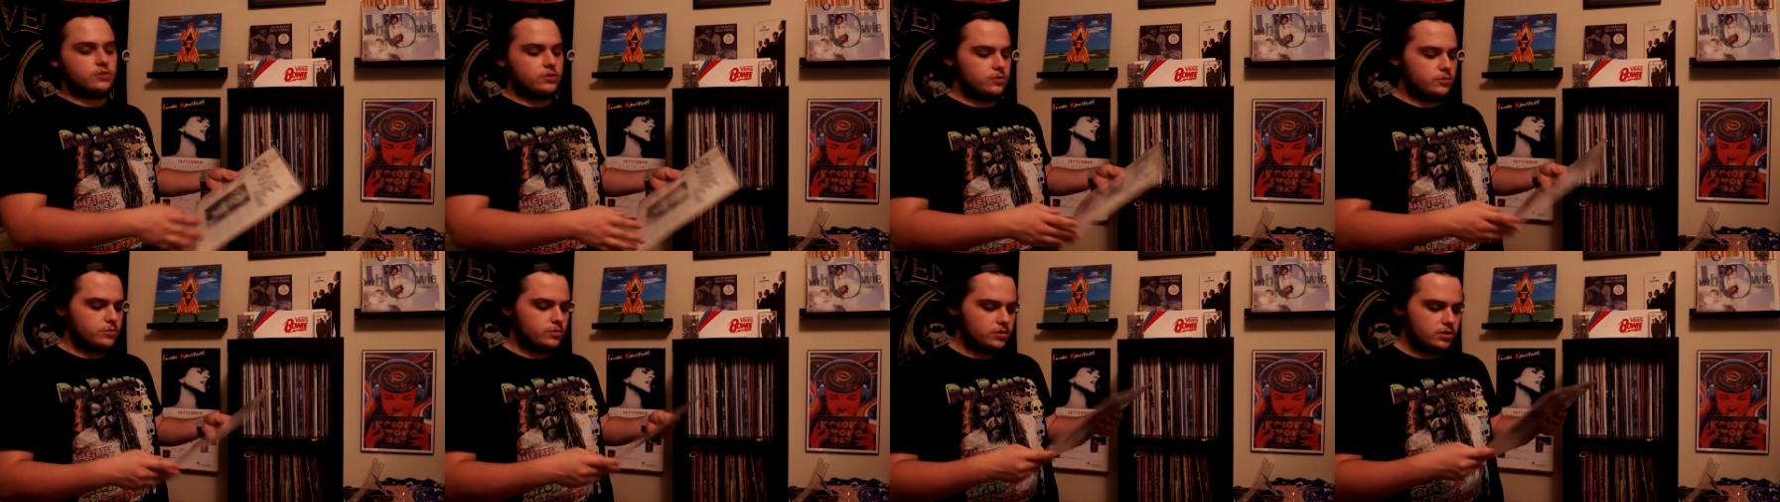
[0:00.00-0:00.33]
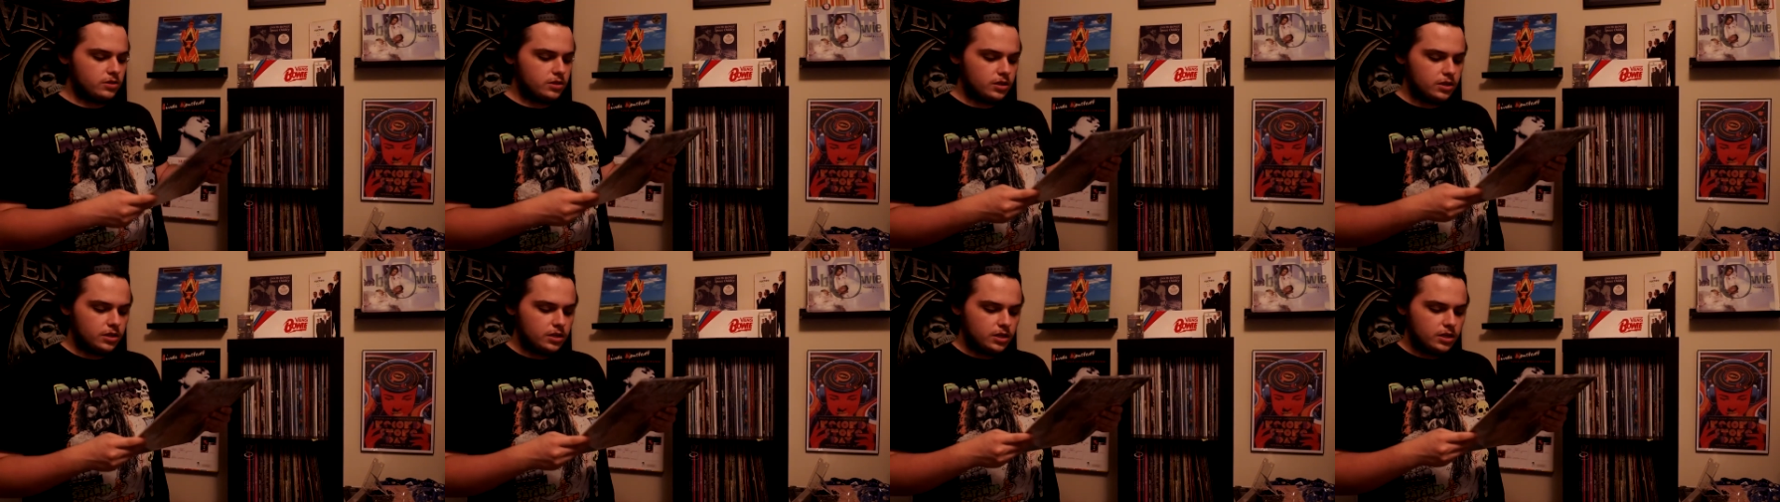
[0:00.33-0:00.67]
to it.
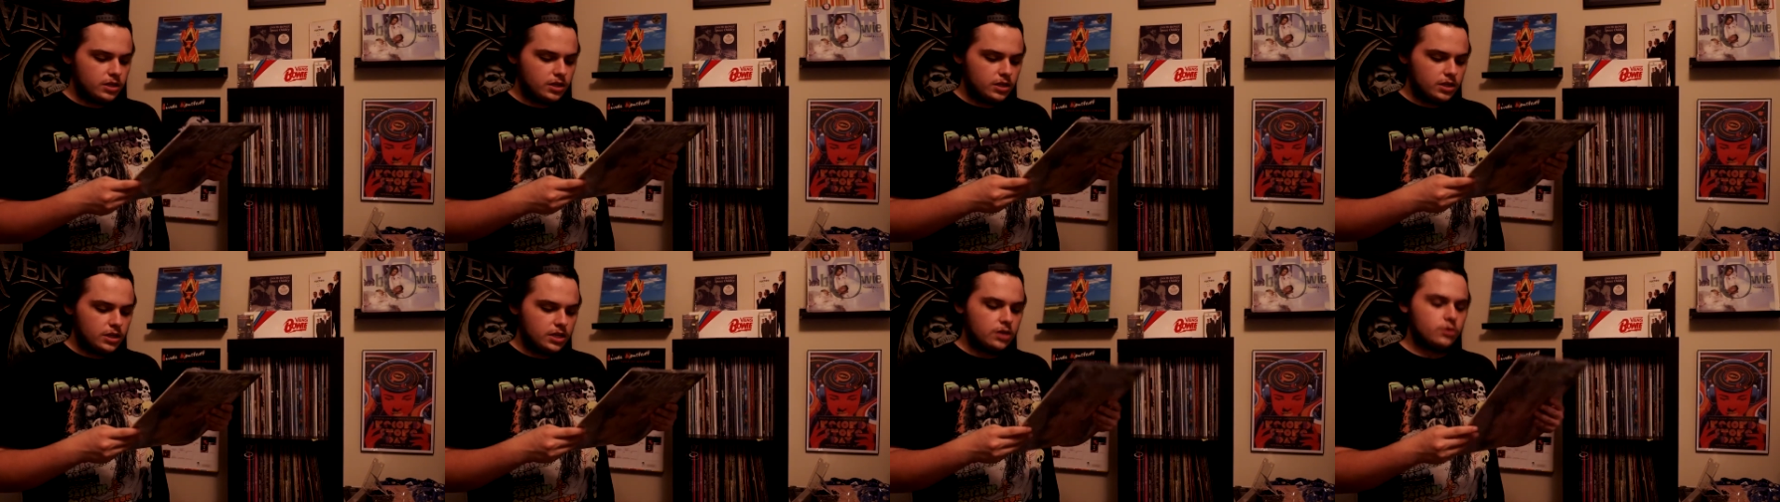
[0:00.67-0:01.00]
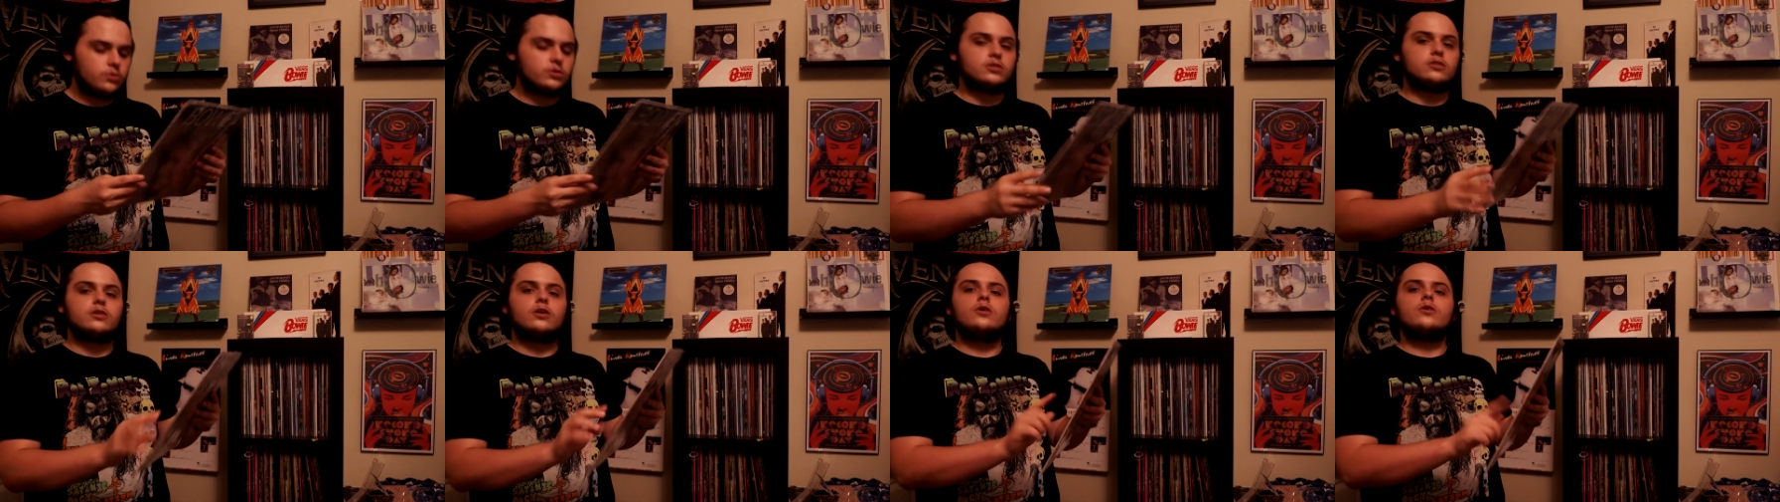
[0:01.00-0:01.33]

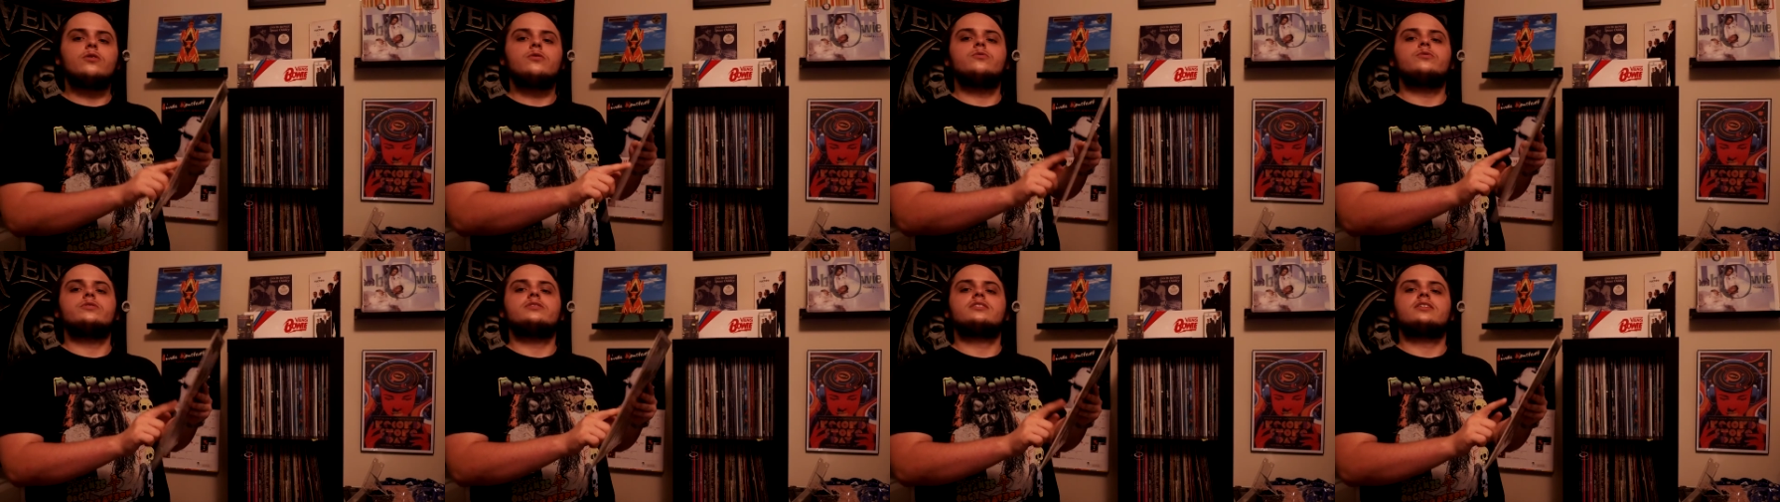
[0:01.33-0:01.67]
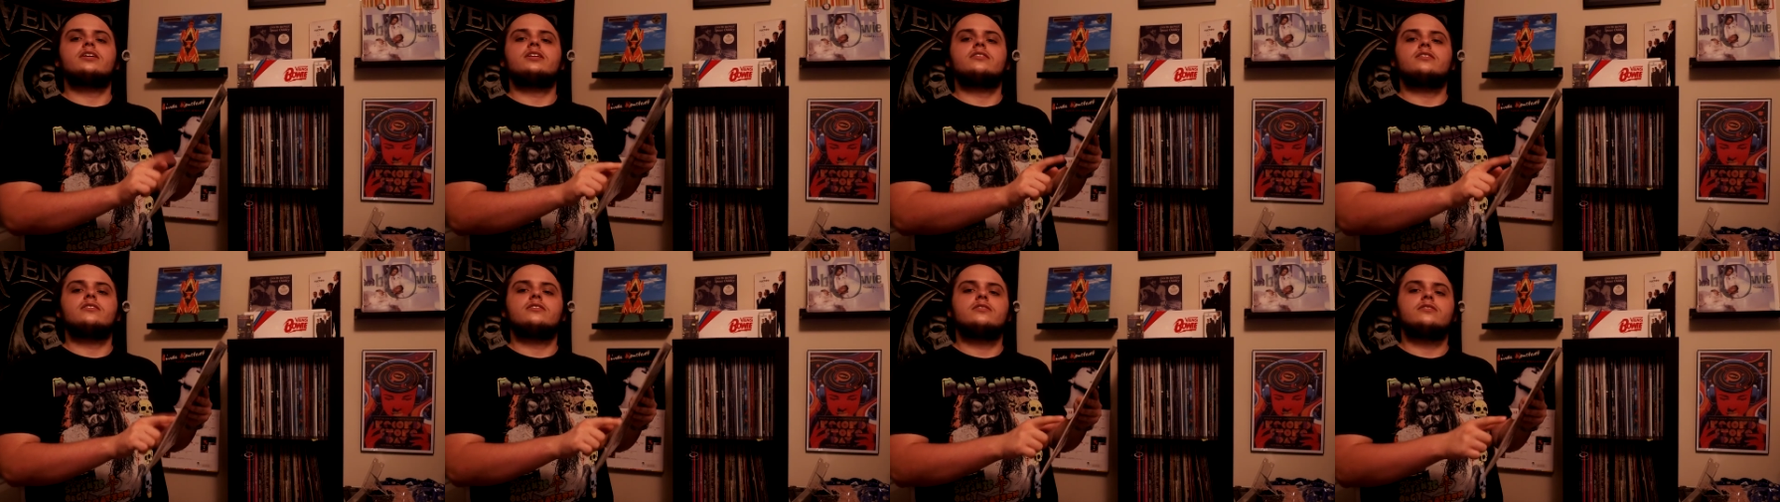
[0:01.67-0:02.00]
Helden, oh, it's
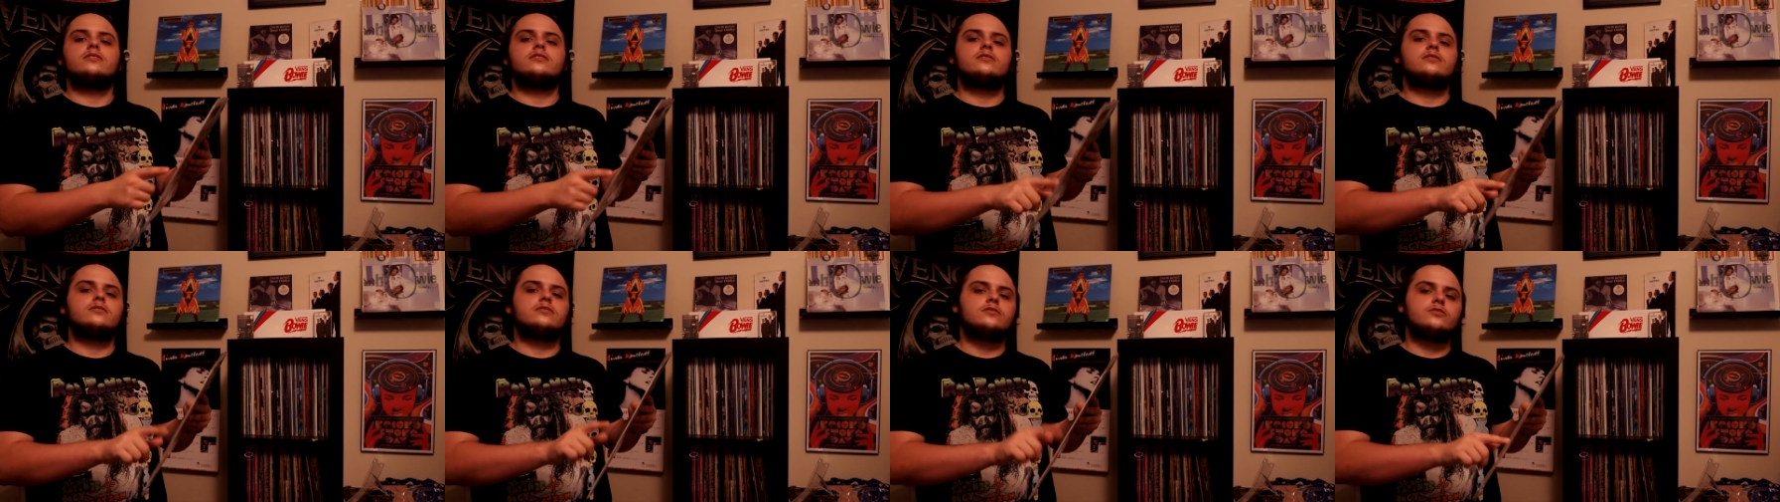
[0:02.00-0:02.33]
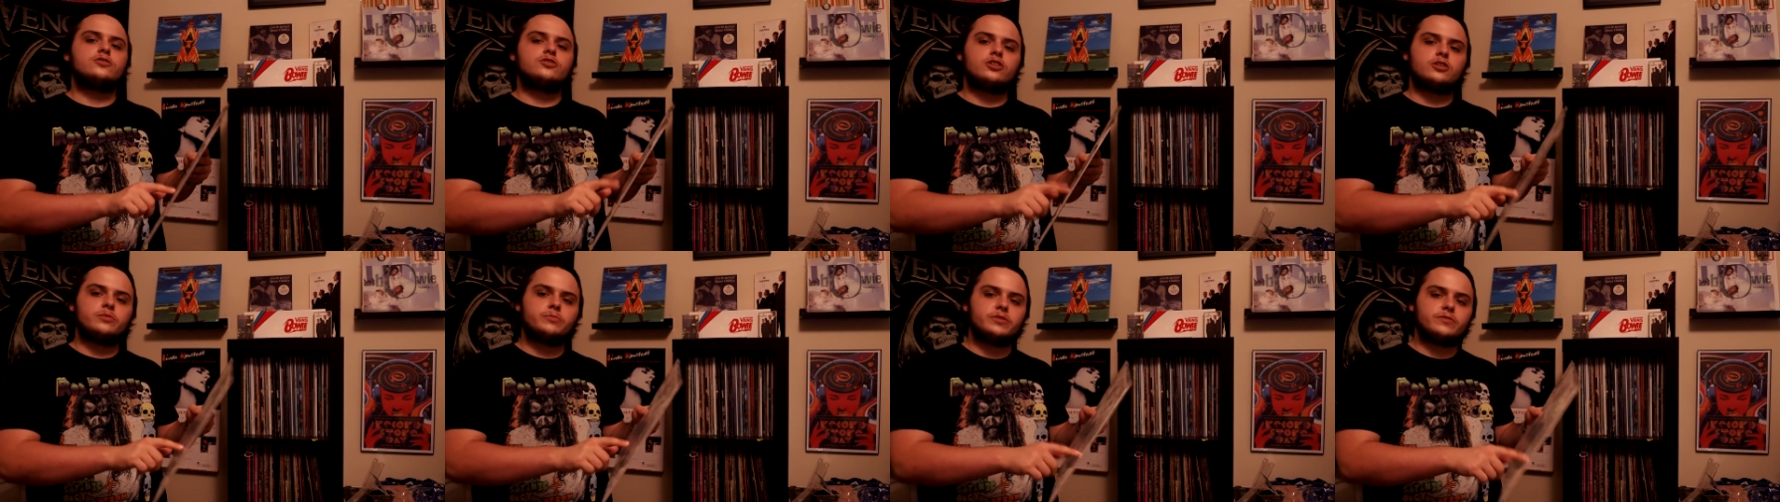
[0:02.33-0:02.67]
got the
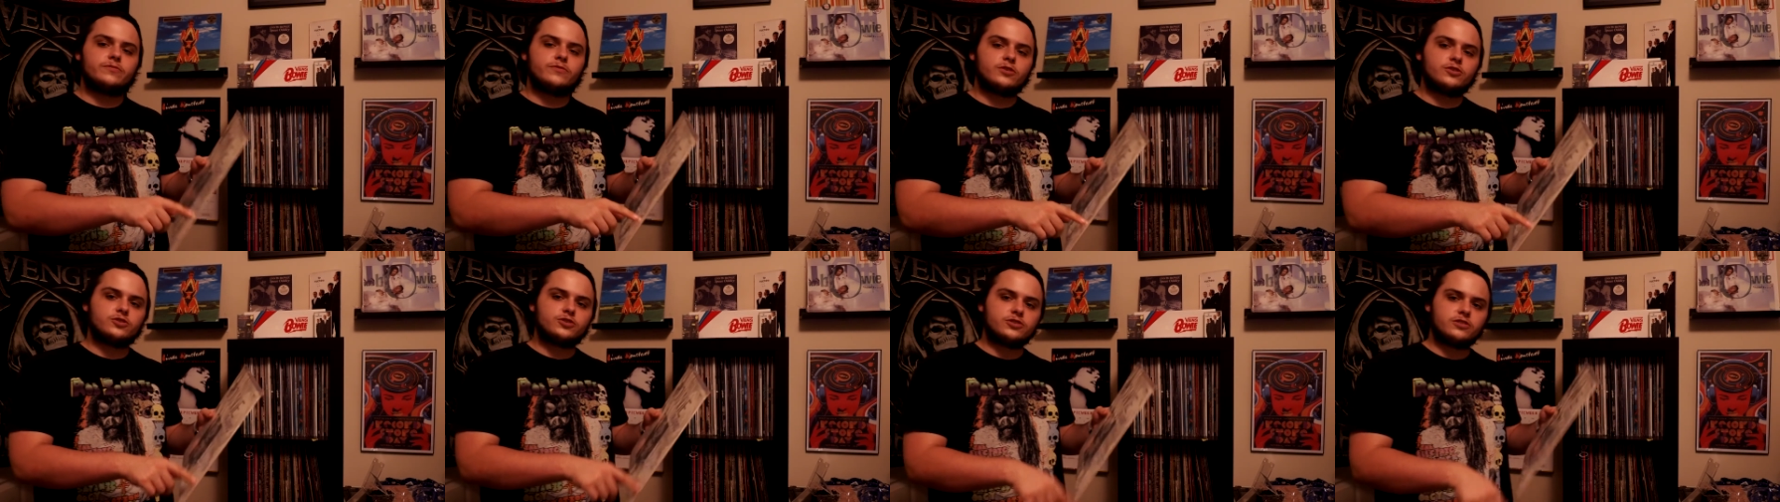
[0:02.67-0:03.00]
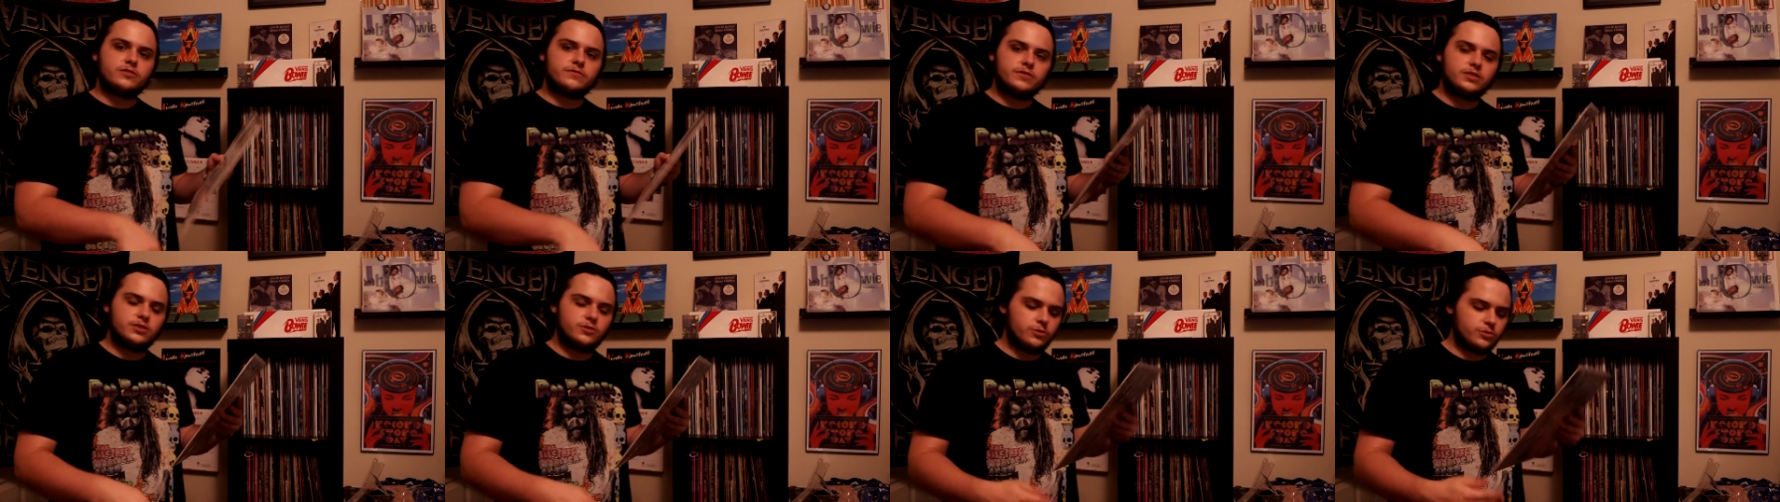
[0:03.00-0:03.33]
German version
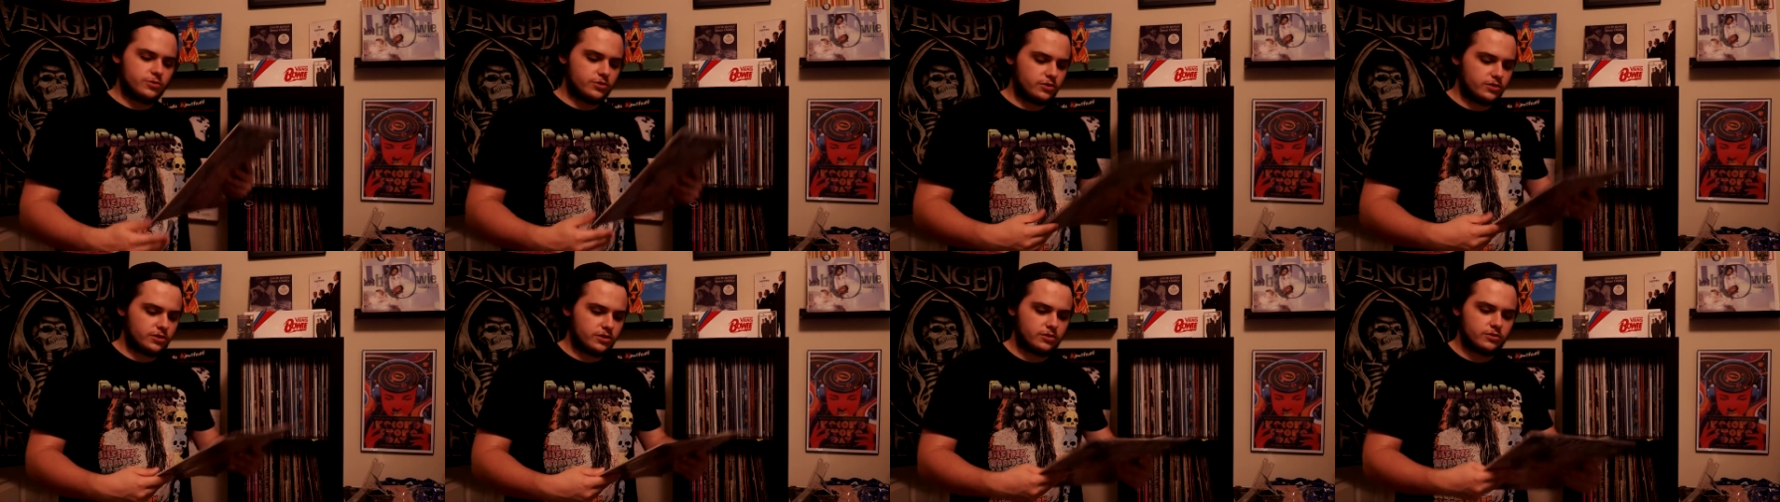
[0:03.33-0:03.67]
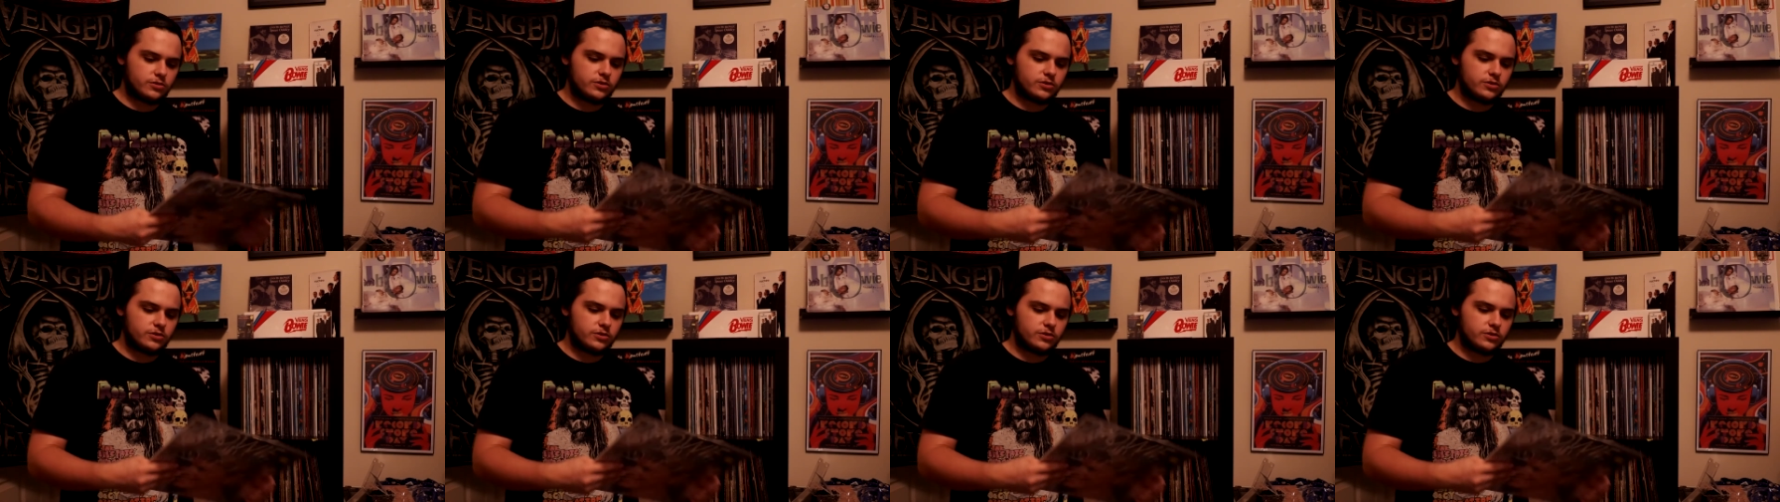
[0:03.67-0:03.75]
of Heroes on there.